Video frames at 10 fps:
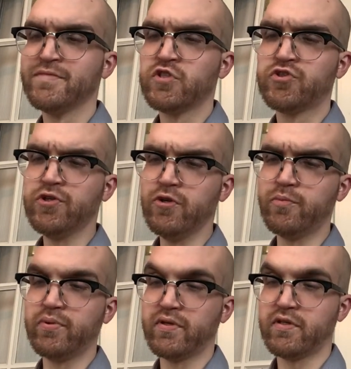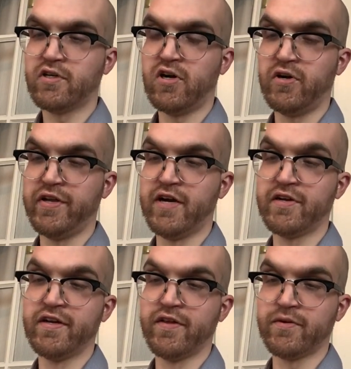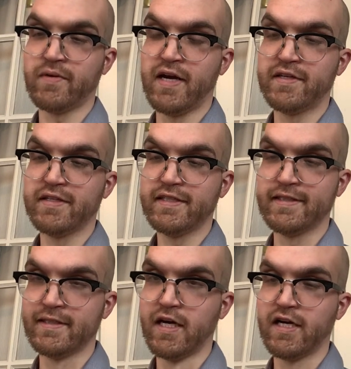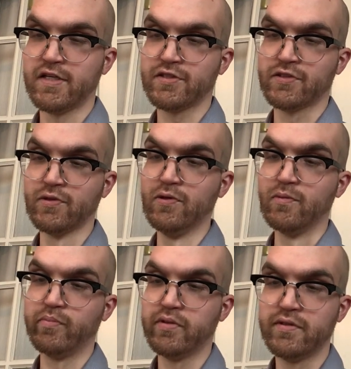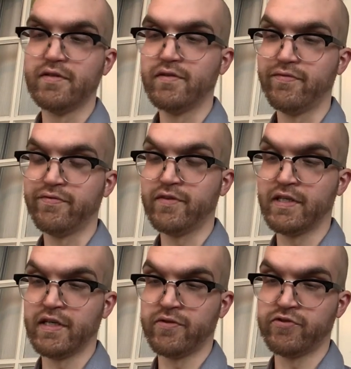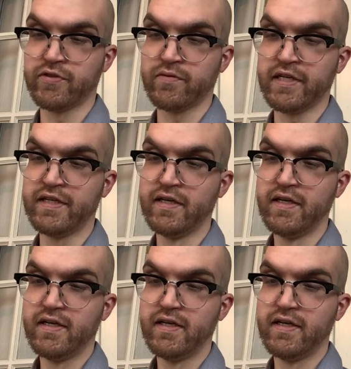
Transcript: Soup, called out another rat. Yeah, soup, the others agreed.